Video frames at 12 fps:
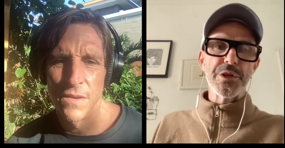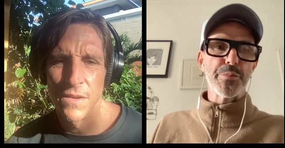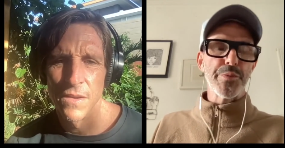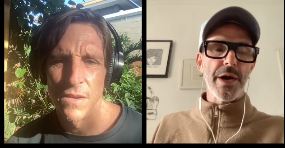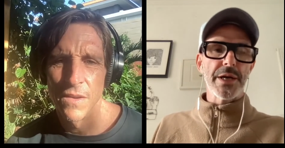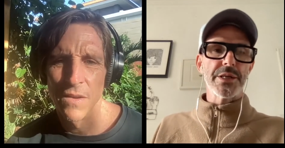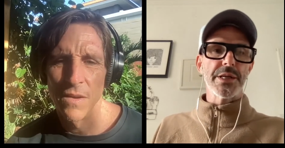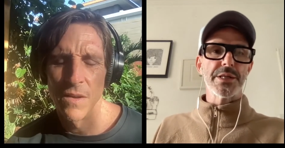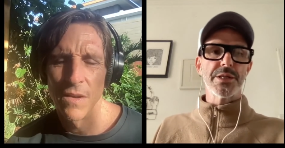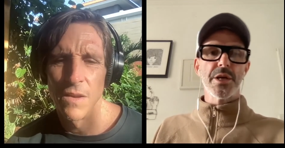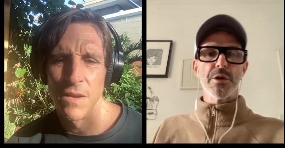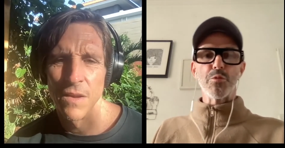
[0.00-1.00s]
Speaker 1: into
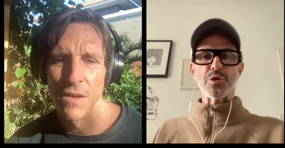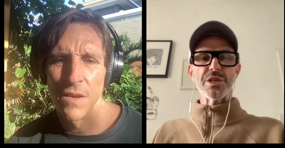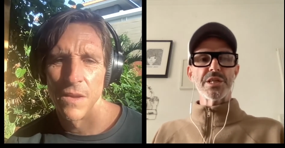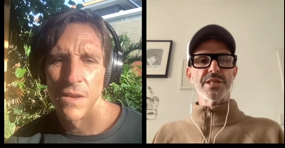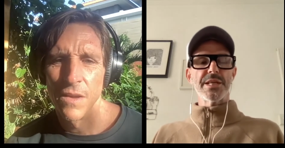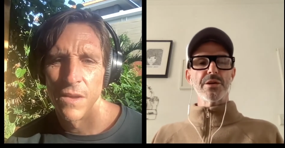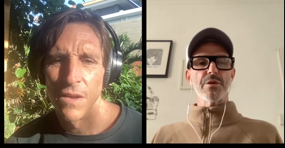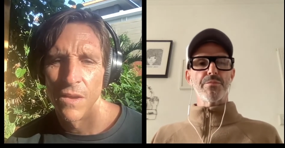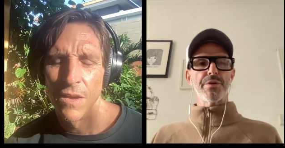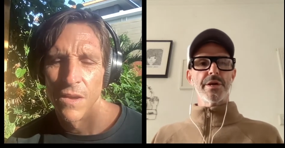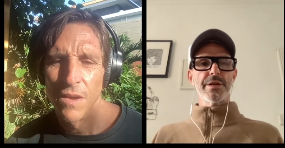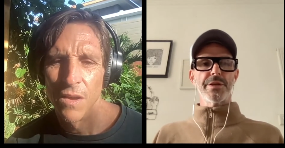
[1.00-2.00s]
practice was eating
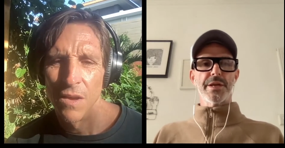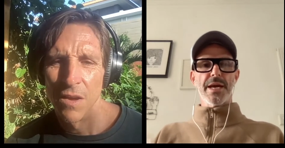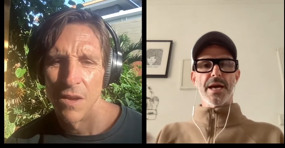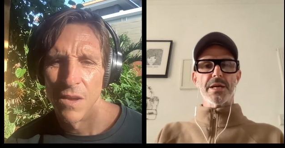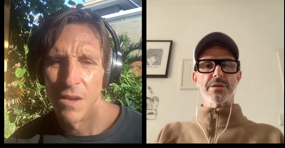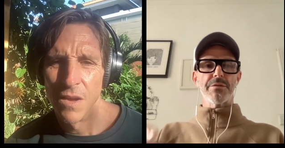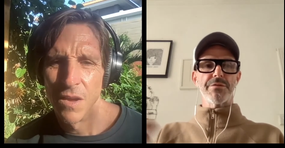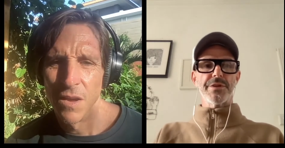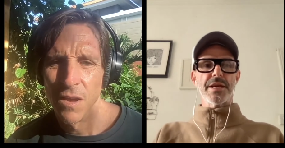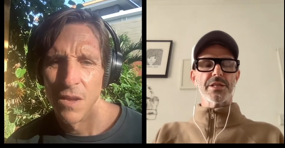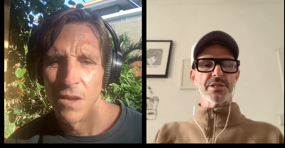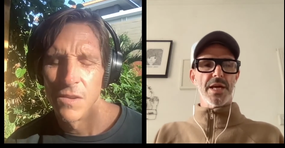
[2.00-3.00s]
up the kind of
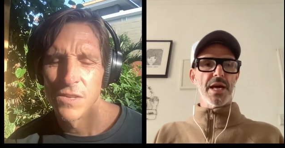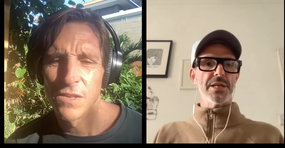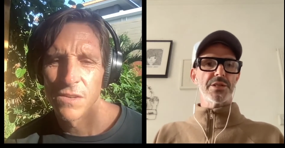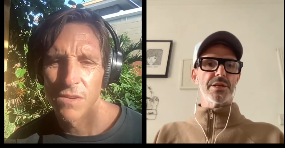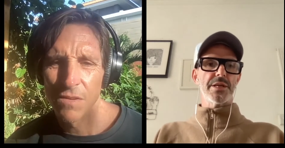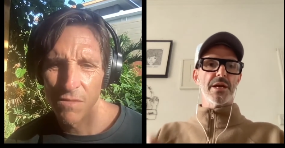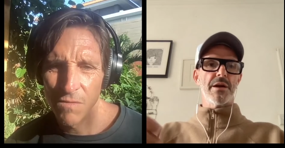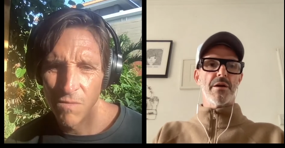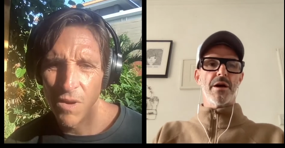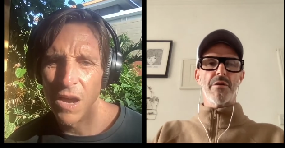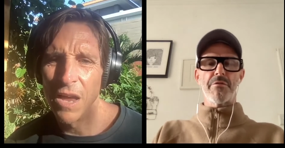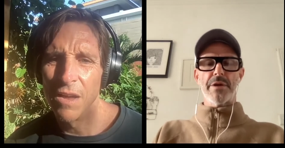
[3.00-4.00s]
the anxiety
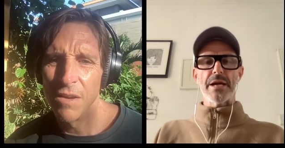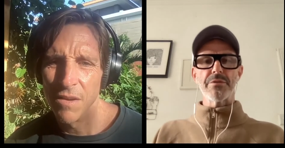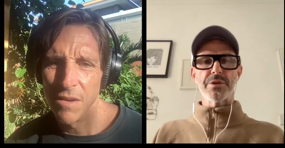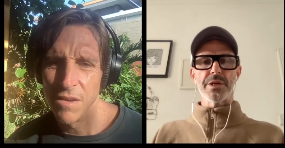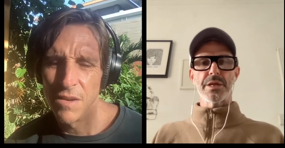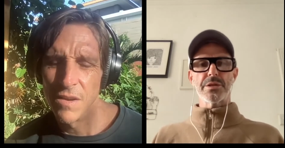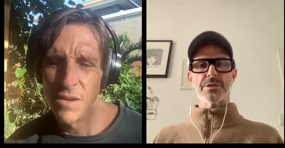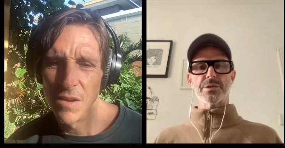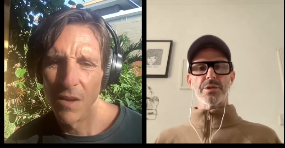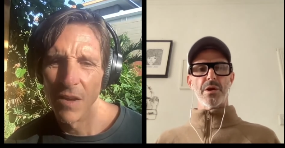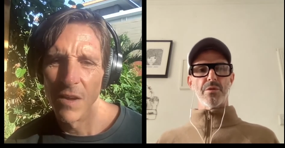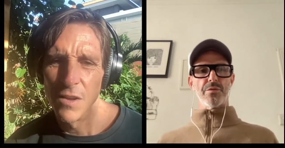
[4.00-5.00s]
around it.
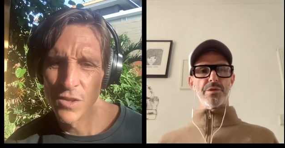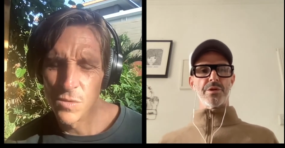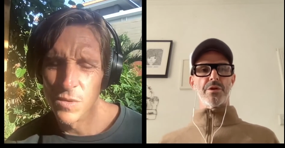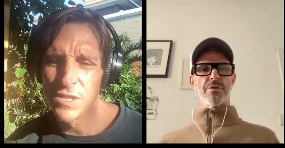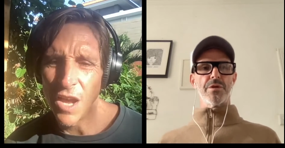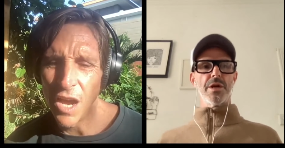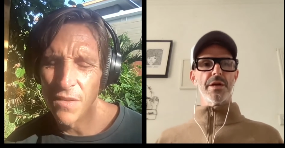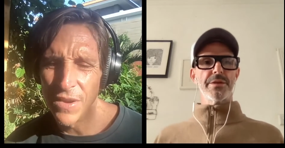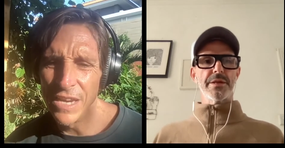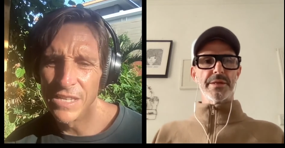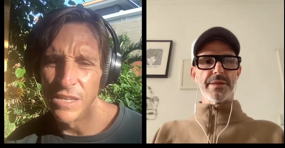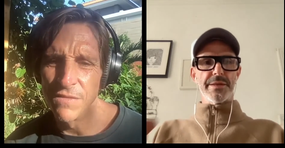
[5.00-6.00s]
So you know, it was kind of
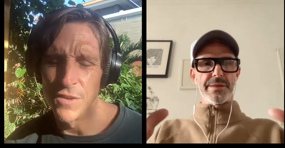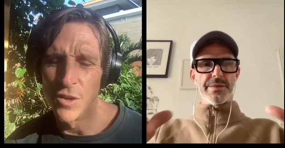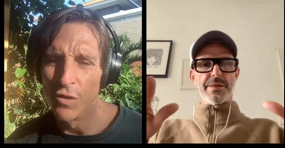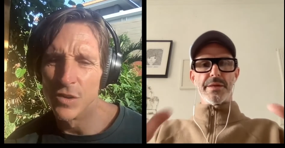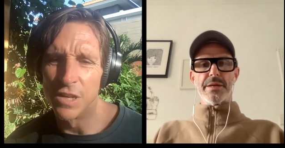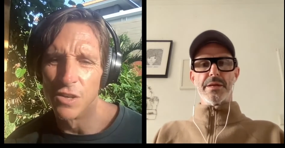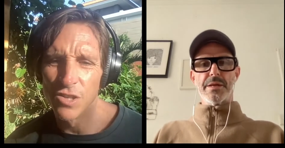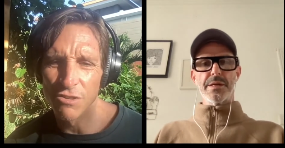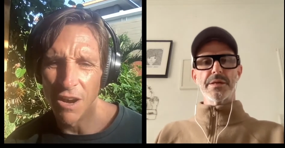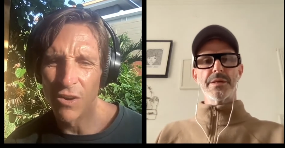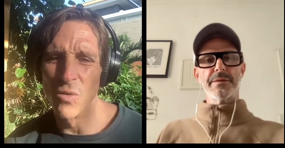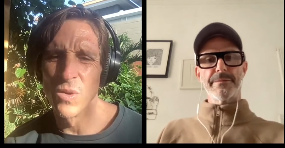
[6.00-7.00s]
easy for you. You didn't
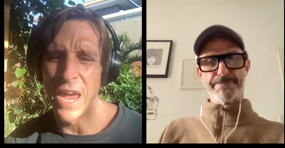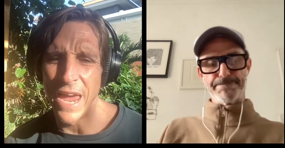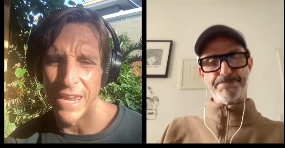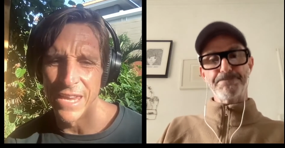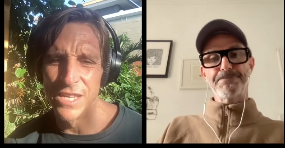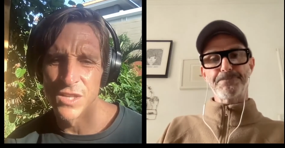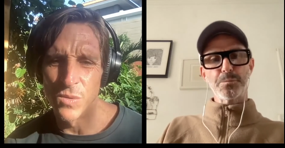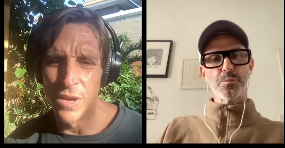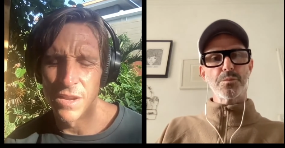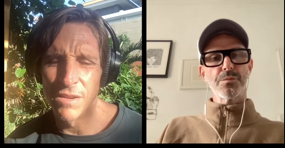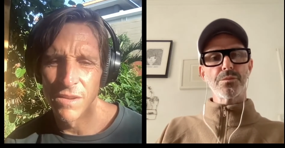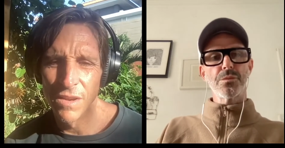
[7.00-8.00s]
struggle getting into
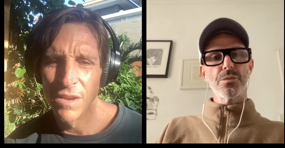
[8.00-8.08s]
it.